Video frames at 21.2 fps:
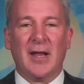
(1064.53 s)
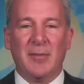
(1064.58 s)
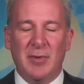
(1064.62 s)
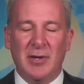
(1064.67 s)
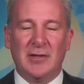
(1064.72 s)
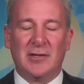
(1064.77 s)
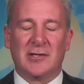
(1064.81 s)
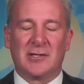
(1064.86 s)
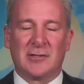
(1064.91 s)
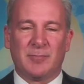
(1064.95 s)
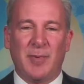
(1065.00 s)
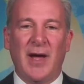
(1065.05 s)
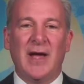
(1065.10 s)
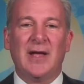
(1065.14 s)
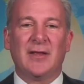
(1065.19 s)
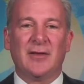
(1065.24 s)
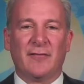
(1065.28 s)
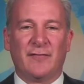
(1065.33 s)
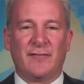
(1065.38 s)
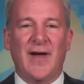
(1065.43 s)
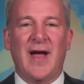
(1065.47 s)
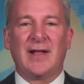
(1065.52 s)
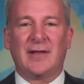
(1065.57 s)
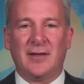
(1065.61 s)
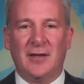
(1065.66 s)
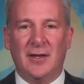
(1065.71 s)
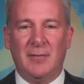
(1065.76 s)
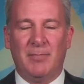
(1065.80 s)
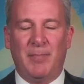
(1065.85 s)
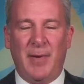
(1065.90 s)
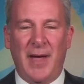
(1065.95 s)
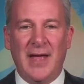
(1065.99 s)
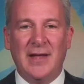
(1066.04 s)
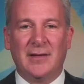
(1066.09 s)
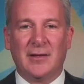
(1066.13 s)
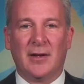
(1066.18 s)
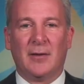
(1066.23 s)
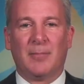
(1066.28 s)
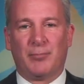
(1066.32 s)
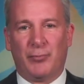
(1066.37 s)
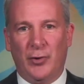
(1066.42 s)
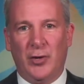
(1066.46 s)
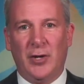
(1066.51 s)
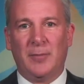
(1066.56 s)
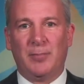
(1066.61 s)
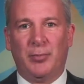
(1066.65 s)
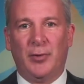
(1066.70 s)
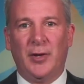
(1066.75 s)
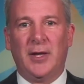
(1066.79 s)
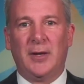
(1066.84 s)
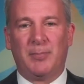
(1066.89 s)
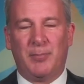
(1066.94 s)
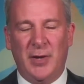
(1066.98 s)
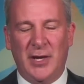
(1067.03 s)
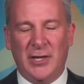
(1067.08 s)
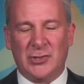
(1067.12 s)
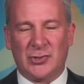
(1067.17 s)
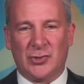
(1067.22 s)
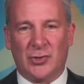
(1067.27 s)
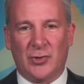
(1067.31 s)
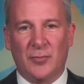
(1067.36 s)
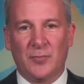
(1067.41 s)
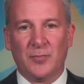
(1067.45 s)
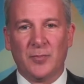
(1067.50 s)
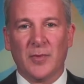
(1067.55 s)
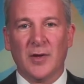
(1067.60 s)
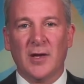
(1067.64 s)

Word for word: I mean, despite the fact that he painted a pretty bleak picture,